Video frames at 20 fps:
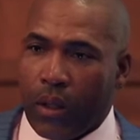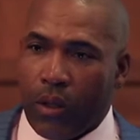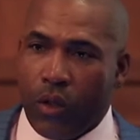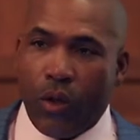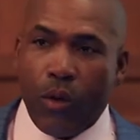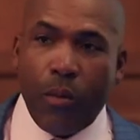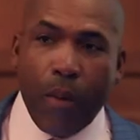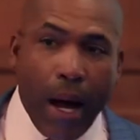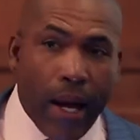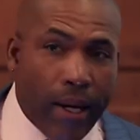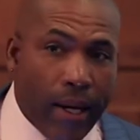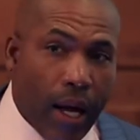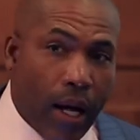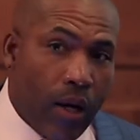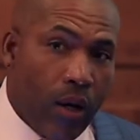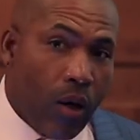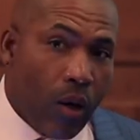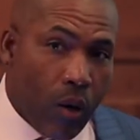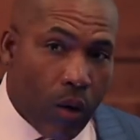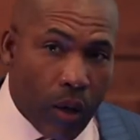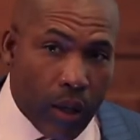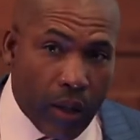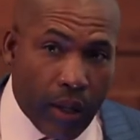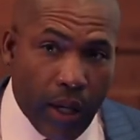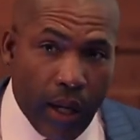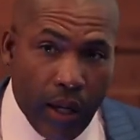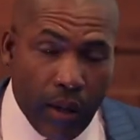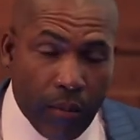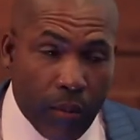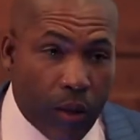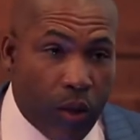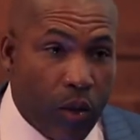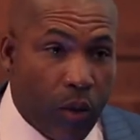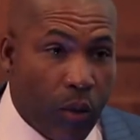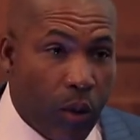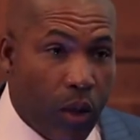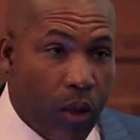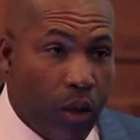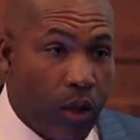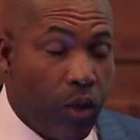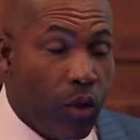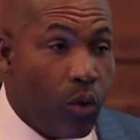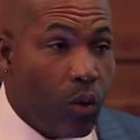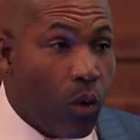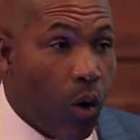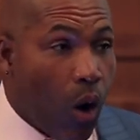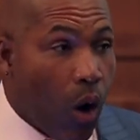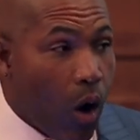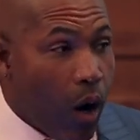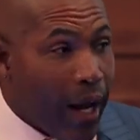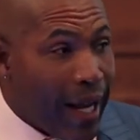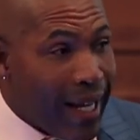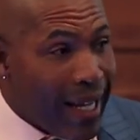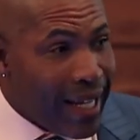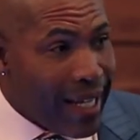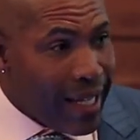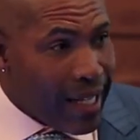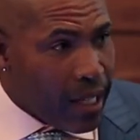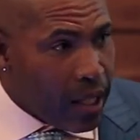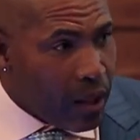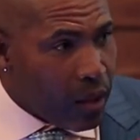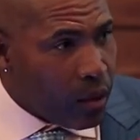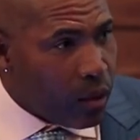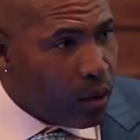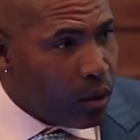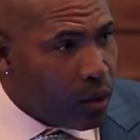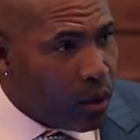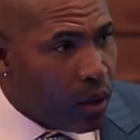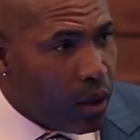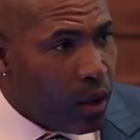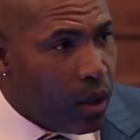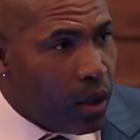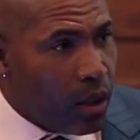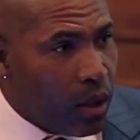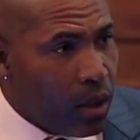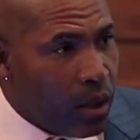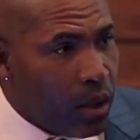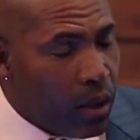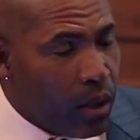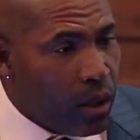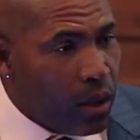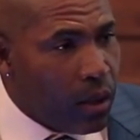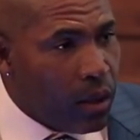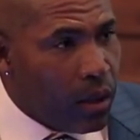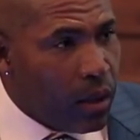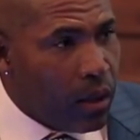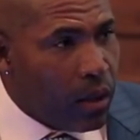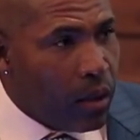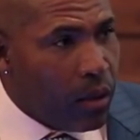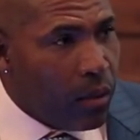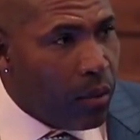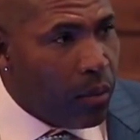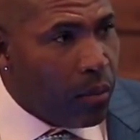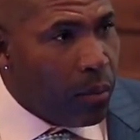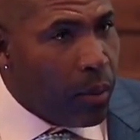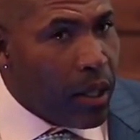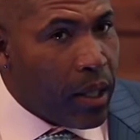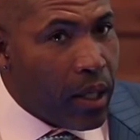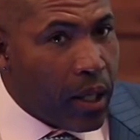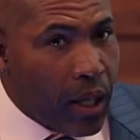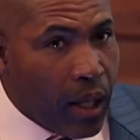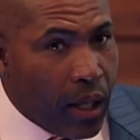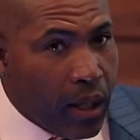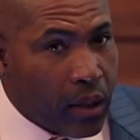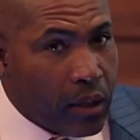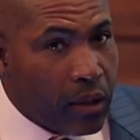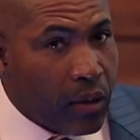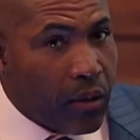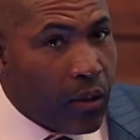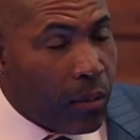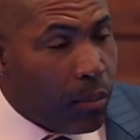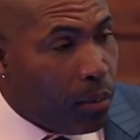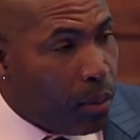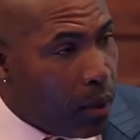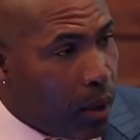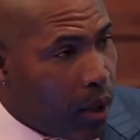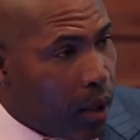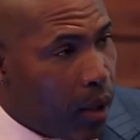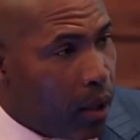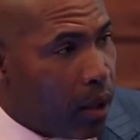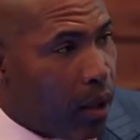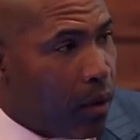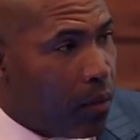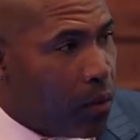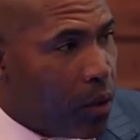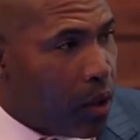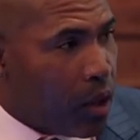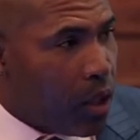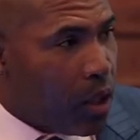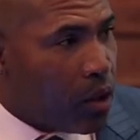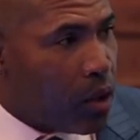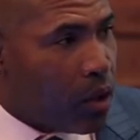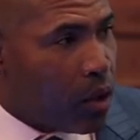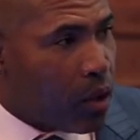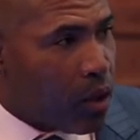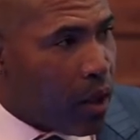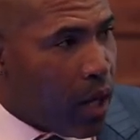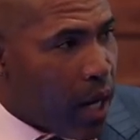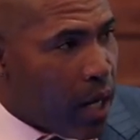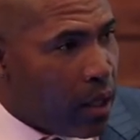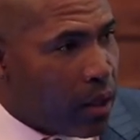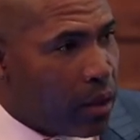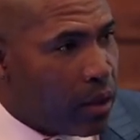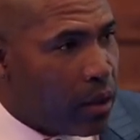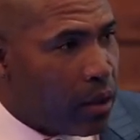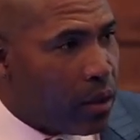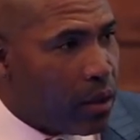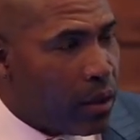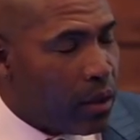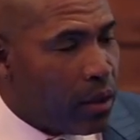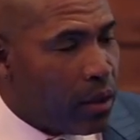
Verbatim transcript: you might not know it yet, but you are, you are healed because of the blood of Jesus Christ.